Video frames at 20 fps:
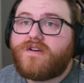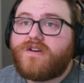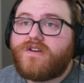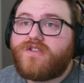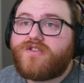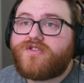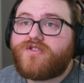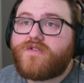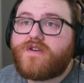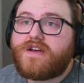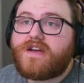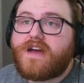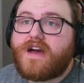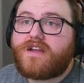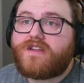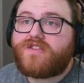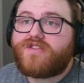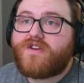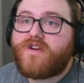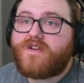3 out
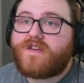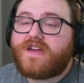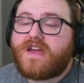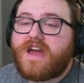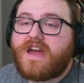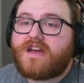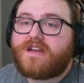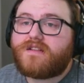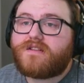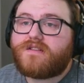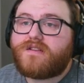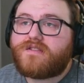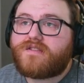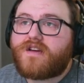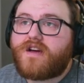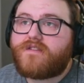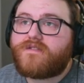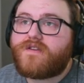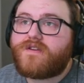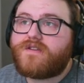of 38 hey, uh,
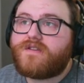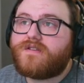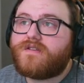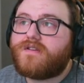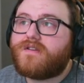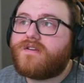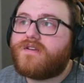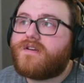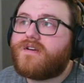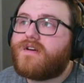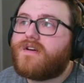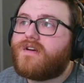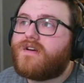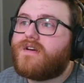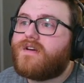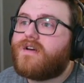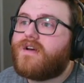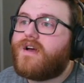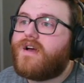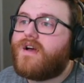discovered. Uh, driver,
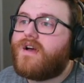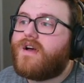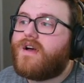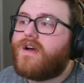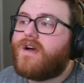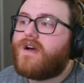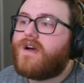I bet you're